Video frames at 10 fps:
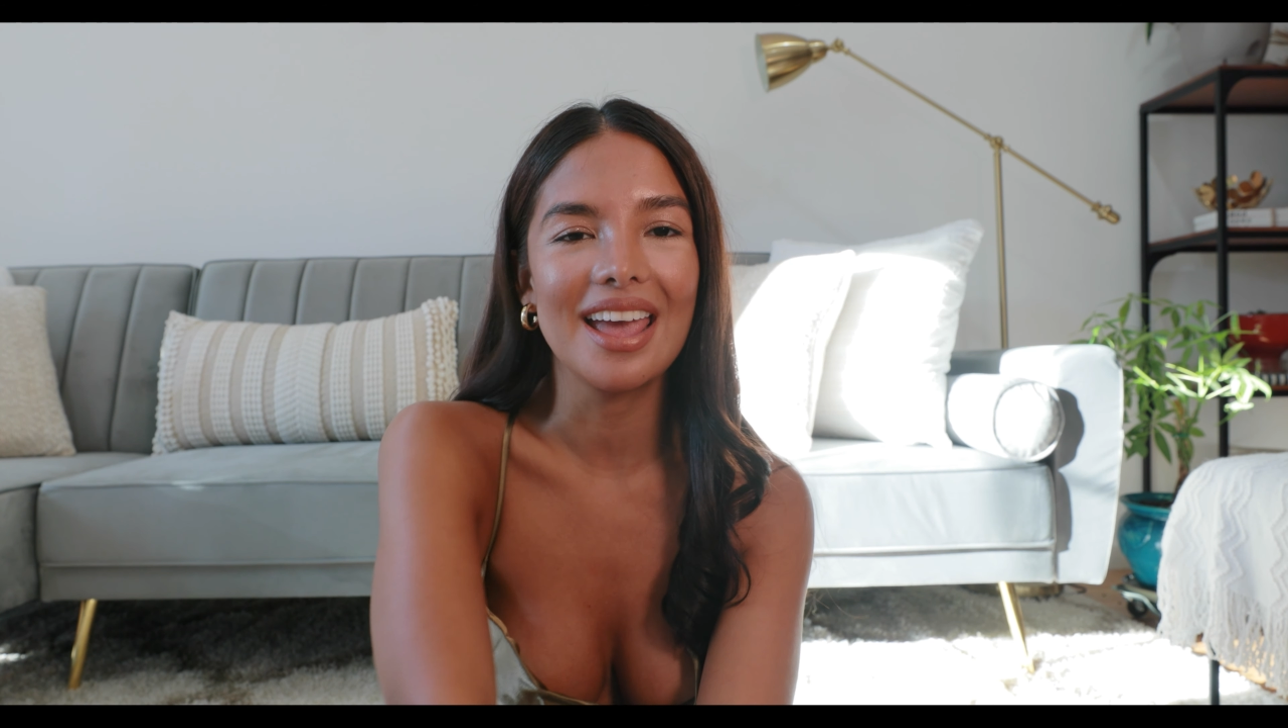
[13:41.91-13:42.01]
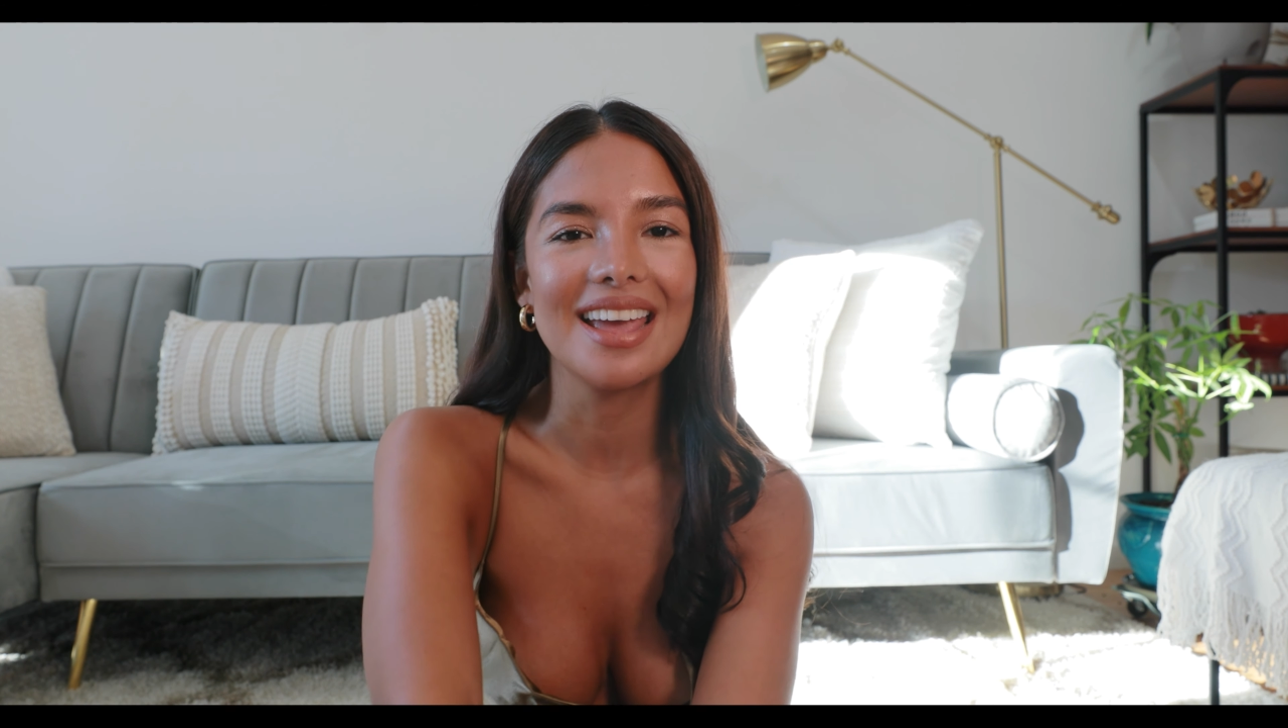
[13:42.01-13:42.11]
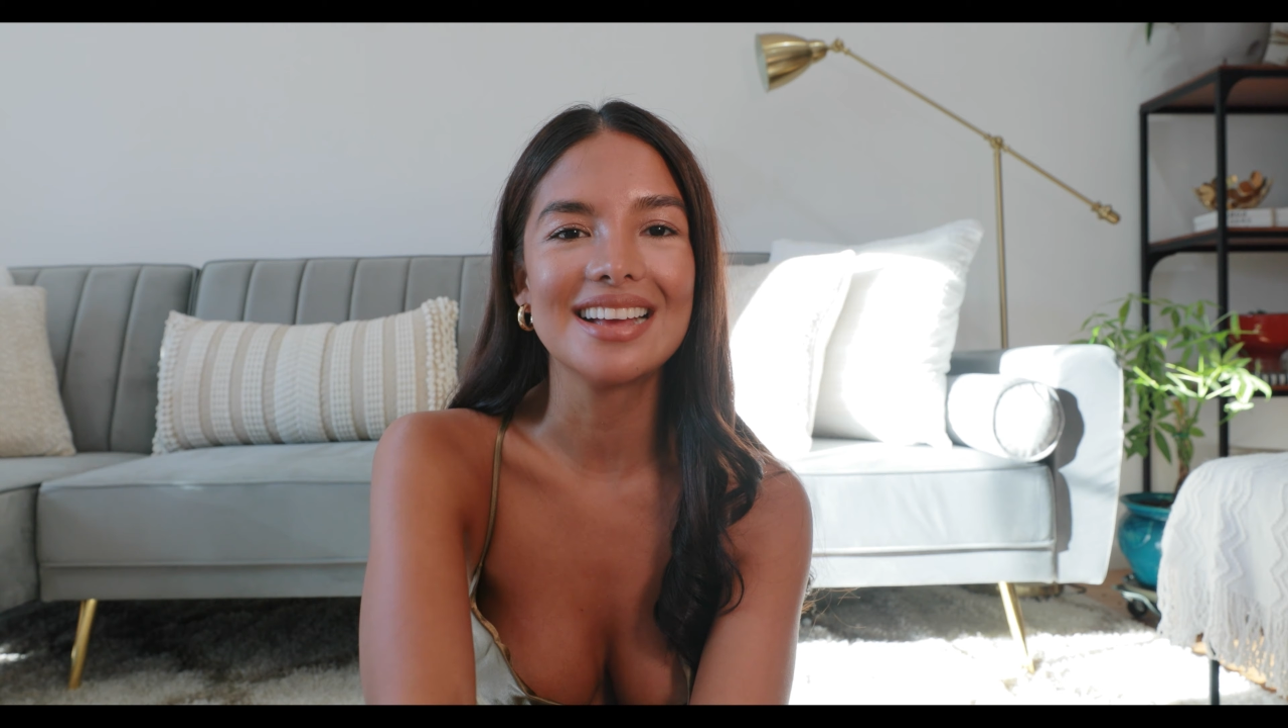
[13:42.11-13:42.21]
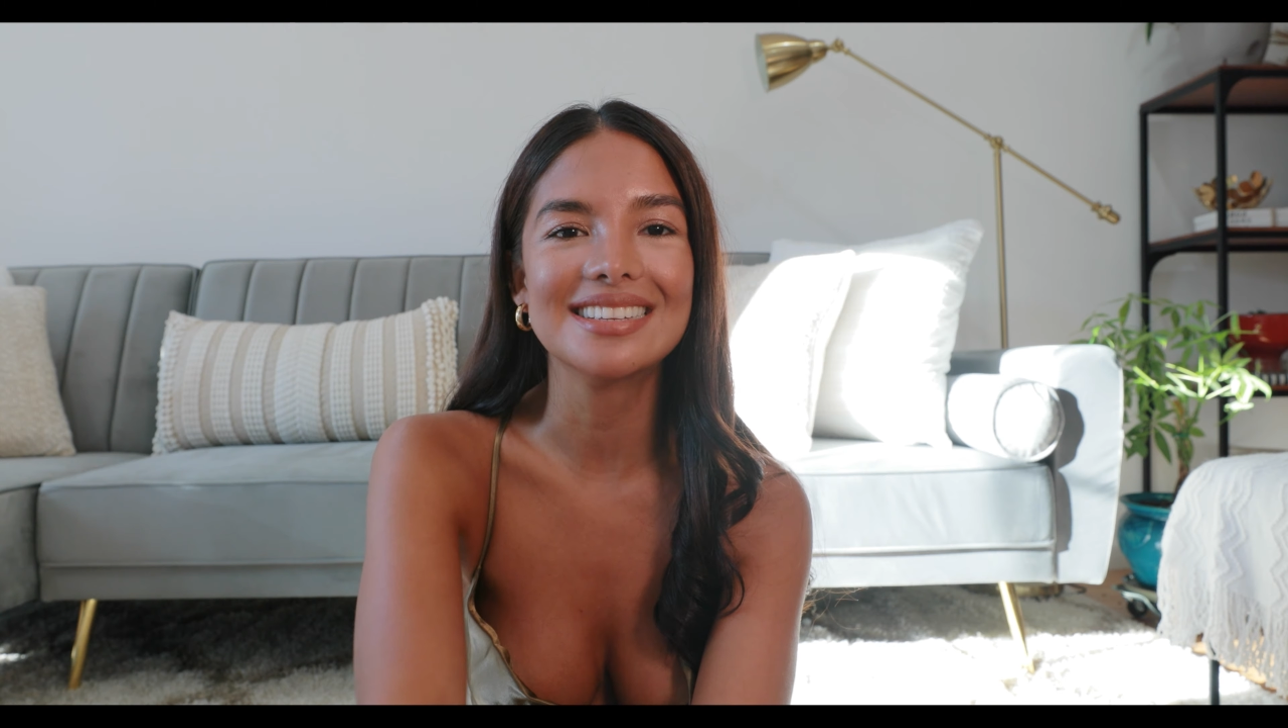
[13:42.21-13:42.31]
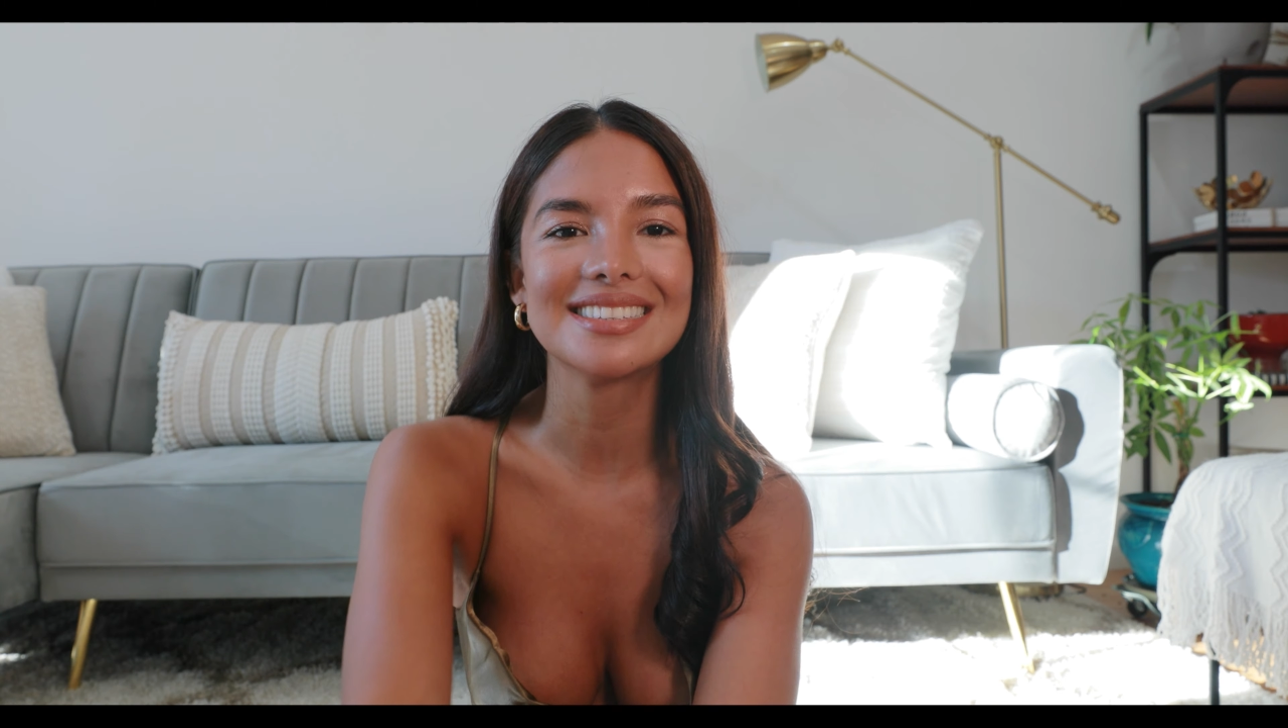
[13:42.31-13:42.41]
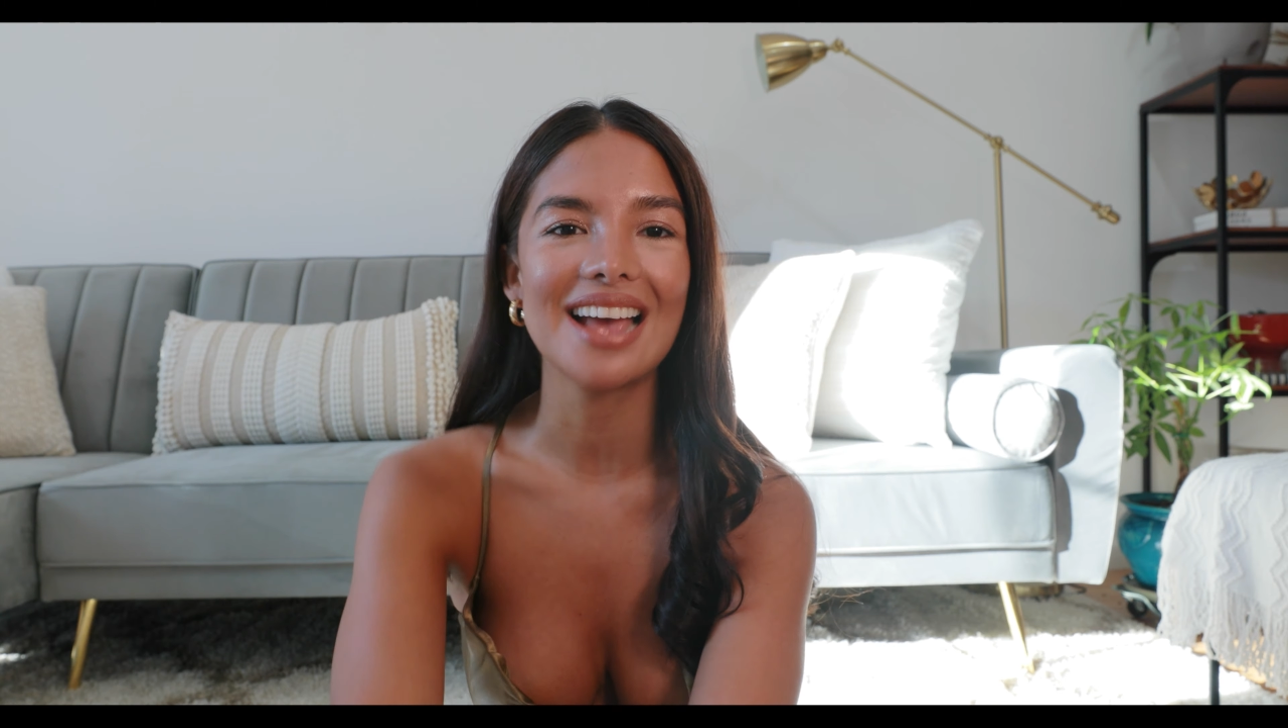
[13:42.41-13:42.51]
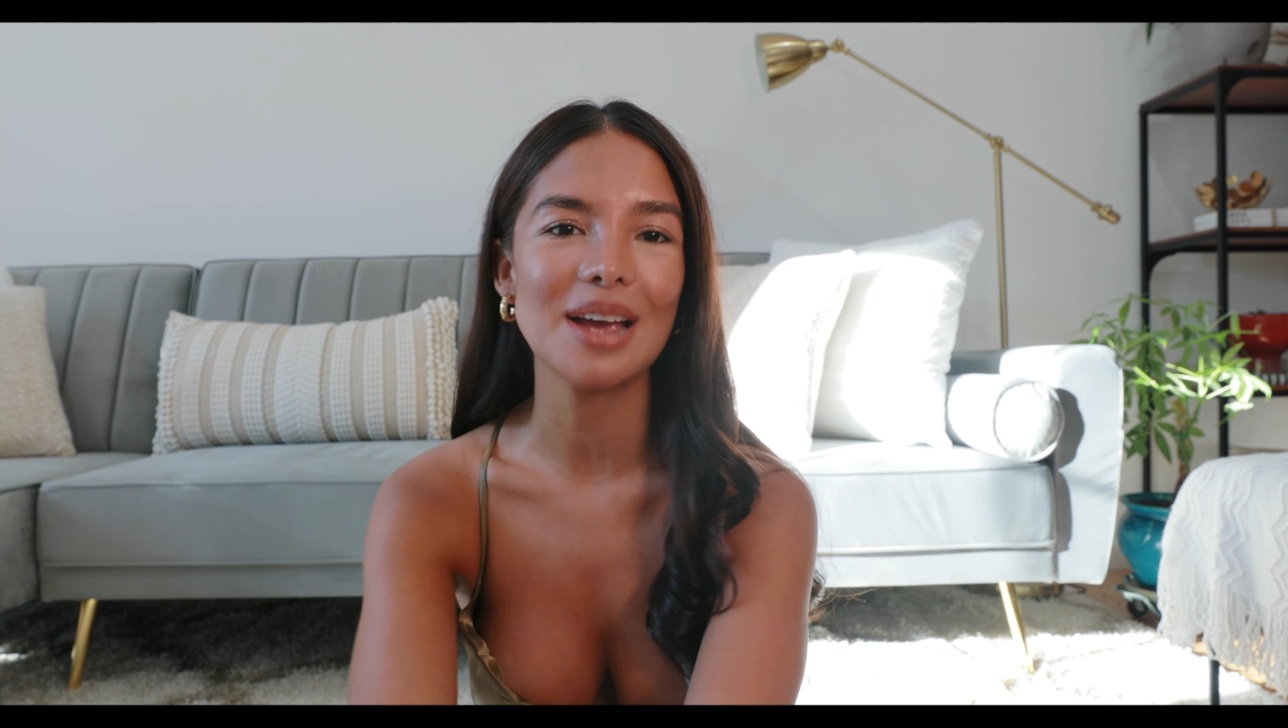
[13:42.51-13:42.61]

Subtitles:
and